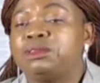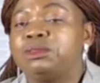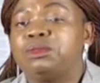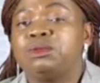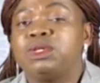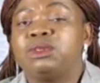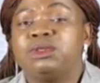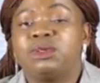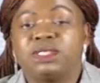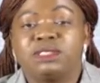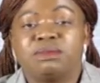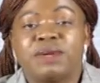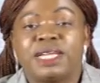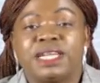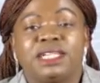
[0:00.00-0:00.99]
you will
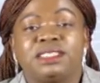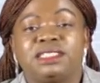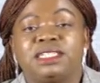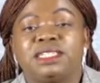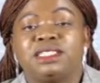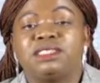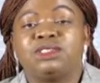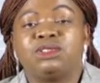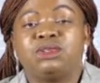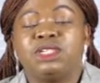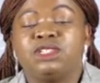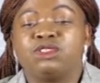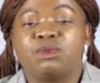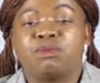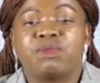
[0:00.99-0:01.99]
not manage it, you
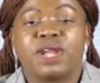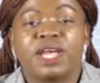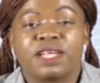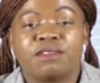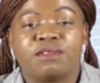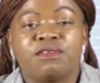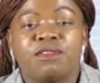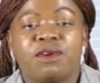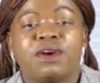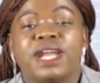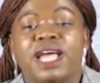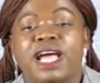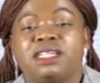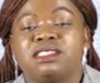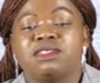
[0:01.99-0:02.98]
need to break 4
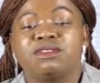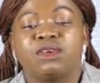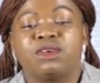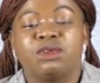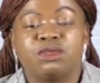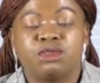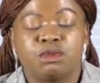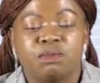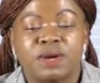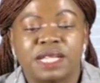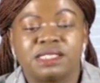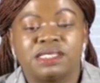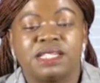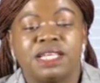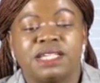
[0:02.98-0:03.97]
nights for you to
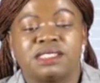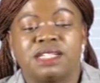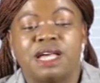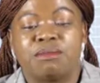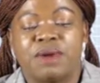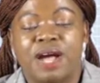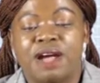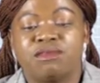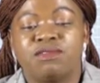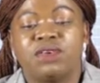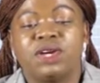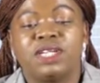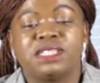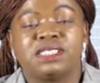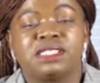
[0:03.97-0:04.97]
pass the exam.
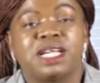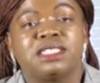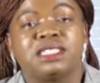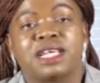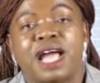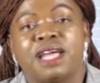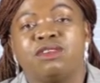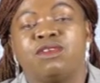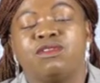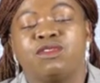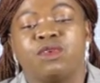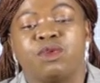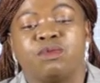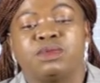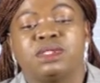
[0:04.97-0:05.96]
Avoid such kind
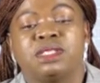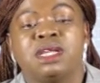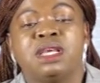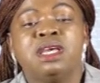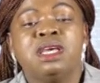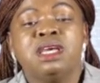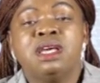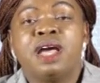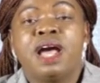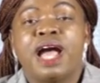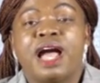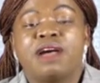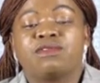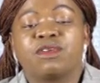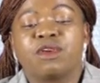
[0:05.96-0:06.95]
of groups.
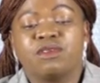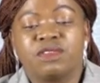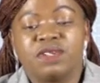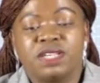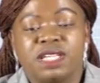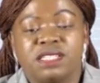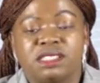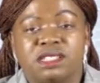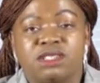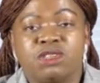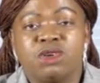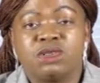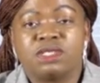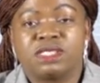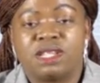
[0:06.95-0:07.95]
Have confidence in
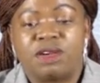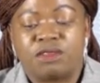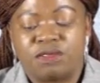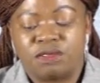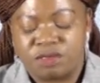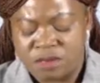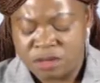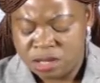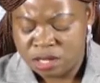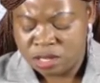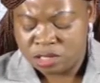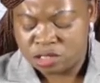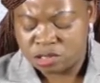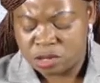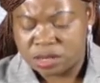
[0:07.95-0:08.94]
yourself
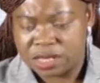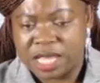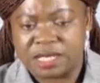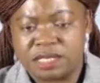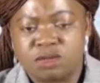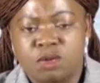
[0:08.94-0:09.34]
so that